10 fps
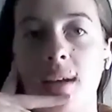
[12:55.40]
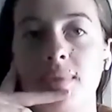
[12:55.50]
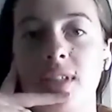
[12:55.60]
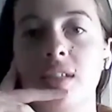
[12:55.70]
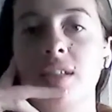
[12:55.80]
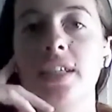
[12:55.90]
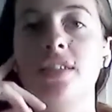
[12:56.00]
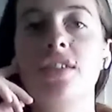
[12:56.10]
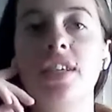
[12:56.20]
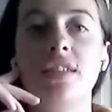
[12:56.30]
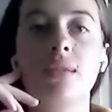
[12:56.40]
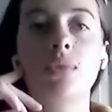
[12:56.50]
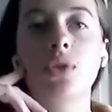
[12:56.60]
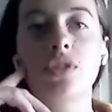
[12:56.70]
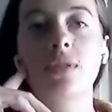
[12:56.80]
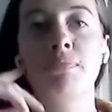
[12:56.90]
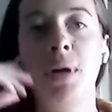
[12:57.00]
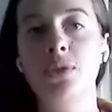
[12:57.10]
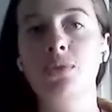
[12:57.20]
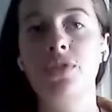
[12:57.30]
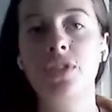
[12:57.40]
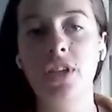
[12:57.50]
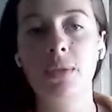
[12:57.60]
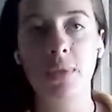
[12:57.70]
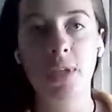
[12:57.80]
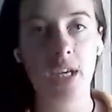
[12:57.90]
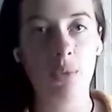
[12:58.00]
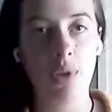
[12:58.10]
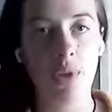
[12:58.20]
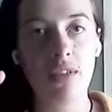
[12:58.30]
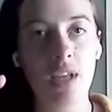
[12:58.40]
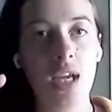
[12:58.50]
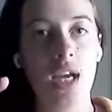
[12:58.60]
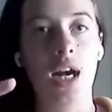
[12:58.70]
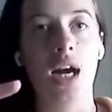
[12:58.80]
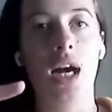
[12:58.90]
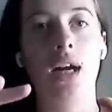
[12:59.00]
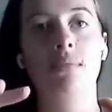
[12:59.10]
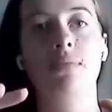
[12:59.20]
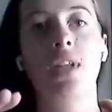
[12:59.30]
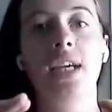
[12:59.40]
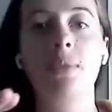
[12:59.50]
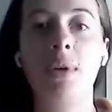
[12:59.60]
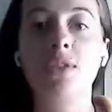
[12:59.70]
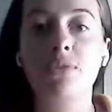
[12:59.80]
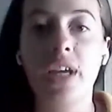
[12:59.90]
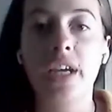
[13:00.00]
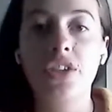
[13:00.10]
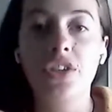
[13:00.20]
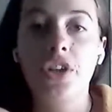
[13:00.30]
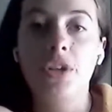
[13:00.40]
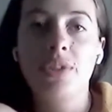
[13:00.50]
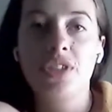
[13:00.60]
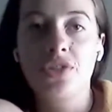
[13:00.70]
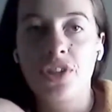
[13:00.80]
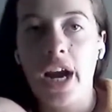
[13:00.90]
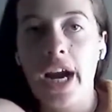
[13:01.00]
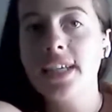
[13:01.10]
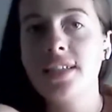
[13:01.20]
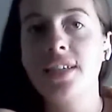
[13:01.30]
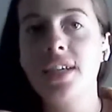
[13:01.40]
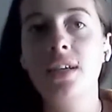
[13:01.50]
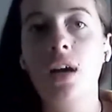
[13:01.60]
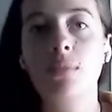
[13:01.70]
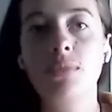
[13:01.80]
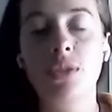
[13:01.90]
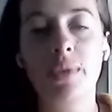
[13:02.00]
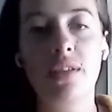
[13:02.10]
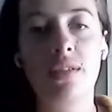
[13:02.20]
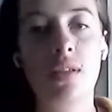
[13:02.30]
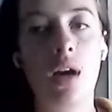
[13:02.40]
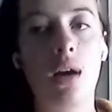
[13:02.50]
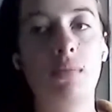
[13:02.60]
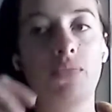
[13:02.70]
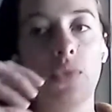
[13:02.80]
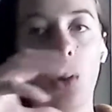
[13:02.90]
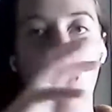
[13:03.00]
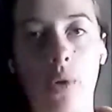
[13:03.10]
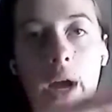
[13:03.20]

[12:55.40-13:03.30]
absolutely. So there's some awesome bundles you can begin with. Um, like the bundle that you got was great. It comes with um, all